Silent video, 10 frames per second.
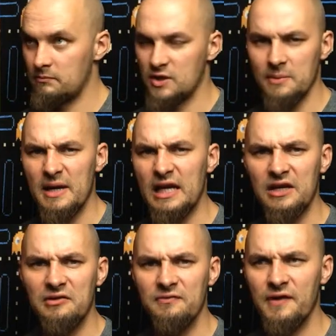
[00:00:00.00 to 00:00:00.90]

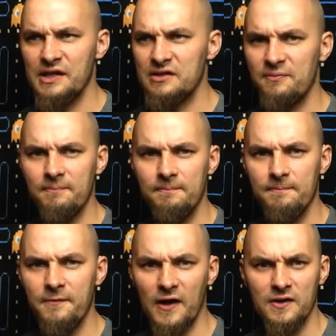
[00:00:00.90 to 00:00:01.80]
chameleon-faced
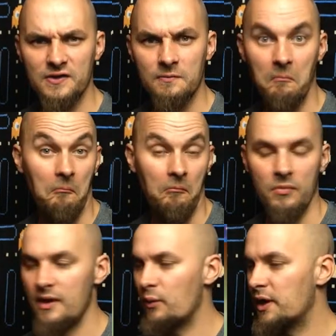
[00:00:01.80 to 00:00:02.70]
fuckers.
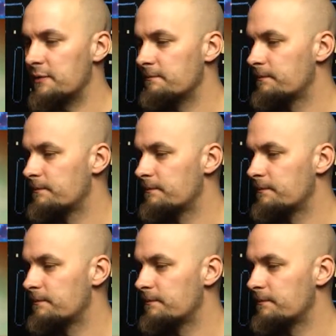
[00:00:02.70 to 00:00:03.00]
They're weird.